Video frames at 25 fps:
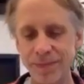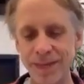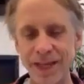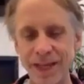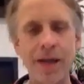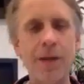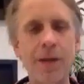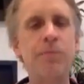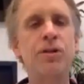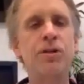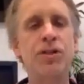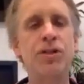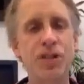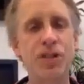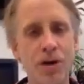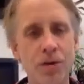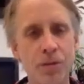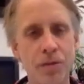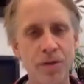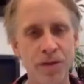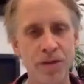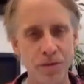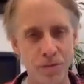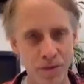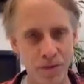going to share it
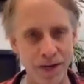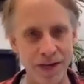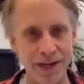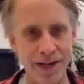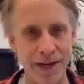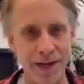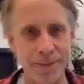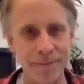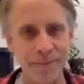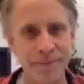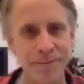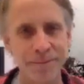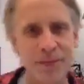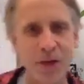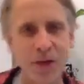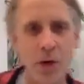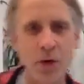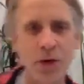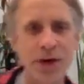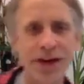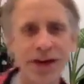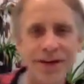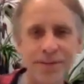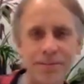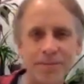with you right now.
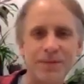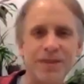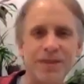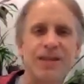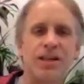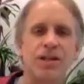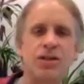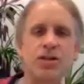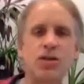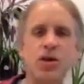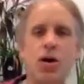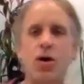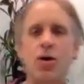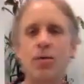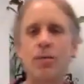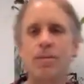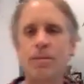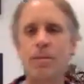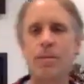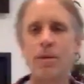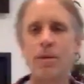Okay, so